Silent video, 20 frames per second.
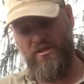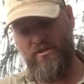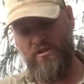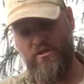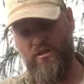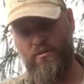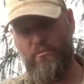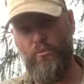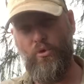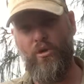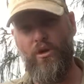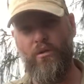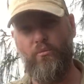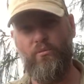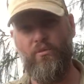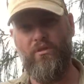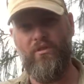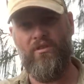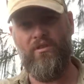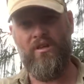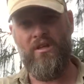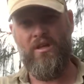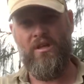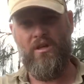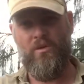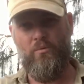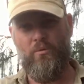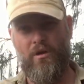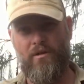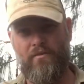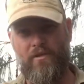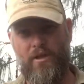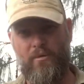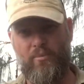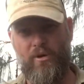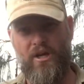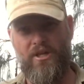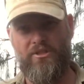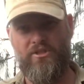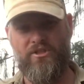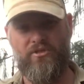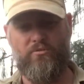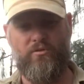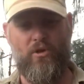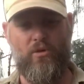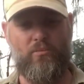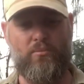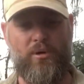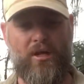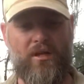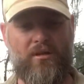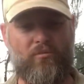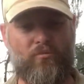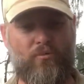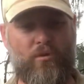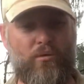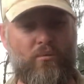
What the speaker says: to combine it with one of their brakes as well, but well